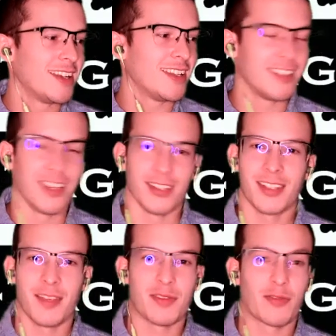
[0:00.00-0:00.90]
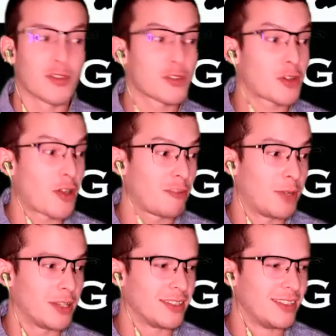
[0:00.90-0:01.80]
Yes, that was the first cough
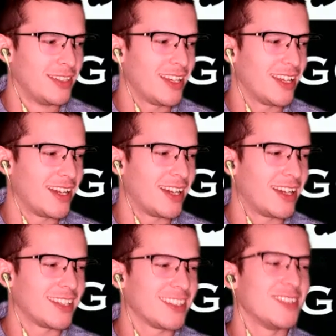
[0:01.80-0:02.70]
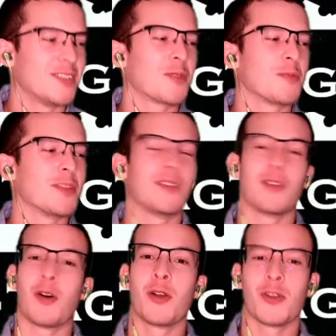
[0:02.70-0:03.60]
button. Normally in
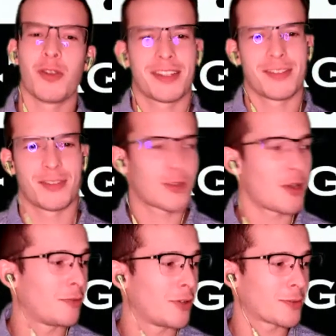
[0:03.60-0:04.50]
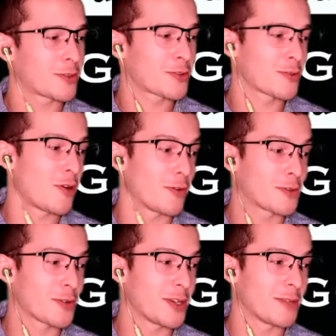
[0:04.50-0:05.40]
audio, I can just cough off
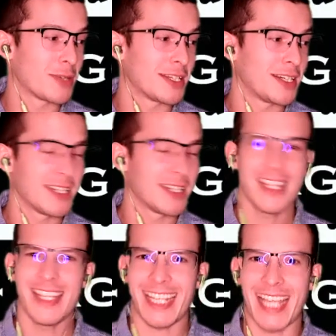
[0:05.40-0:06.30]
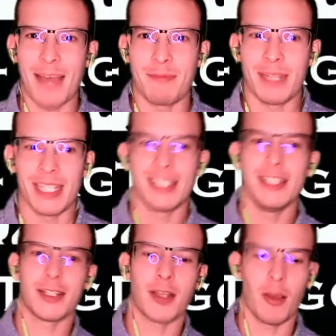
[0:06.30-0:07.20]
screen, but you got me. You
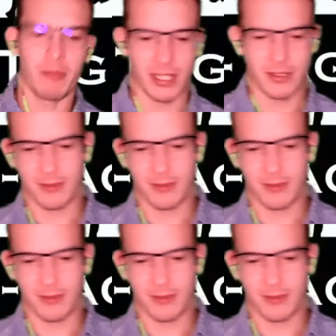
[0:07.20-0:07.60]
caught me.